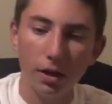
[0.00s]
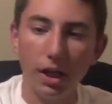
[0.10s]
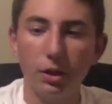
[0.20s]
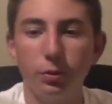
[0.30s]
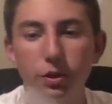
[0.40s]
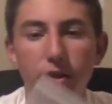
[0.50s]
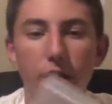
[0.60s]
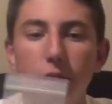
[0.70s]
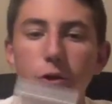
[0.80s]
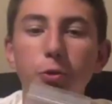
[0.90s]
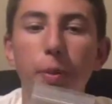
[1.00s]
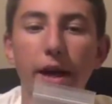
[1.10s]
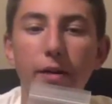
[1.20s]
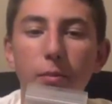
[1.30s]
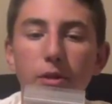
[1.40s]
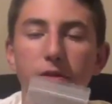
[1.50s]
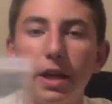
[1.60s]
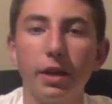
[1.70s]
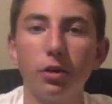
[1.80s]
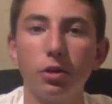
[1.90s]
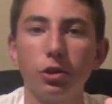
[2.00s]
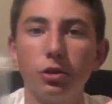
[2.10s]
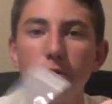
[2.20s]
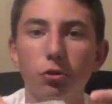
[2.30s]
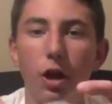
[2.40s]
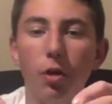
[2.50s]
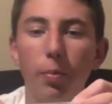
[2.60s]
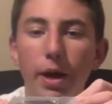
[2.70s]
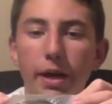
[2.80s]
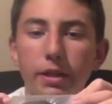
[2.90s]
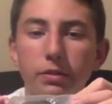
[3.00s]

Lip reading: Next, we just got a 2-pack of Mustang hooks, just a trial pack.